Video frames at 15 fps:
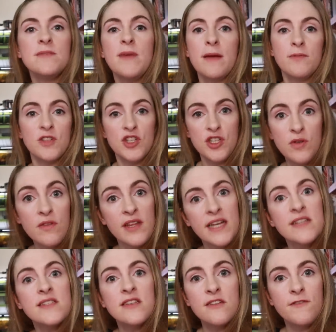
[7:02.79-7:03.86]
to be able to do
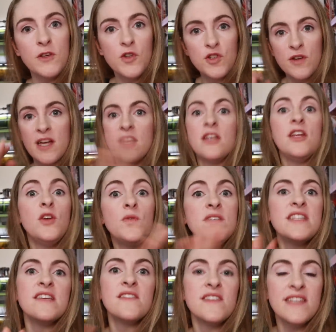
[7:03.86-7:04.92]
things in the future and
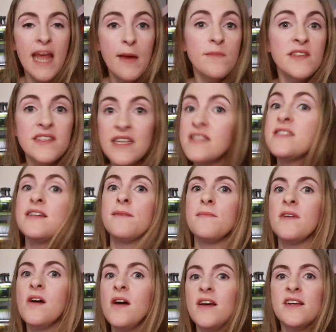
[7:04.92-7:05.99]
use this same
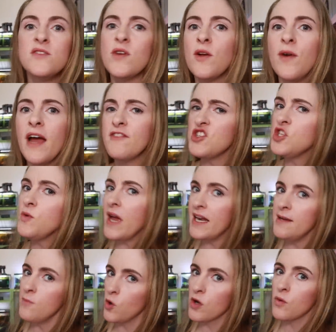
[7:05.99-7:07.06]
system so I don't have to do
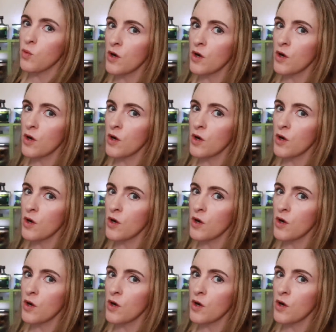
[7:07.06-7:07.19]
any more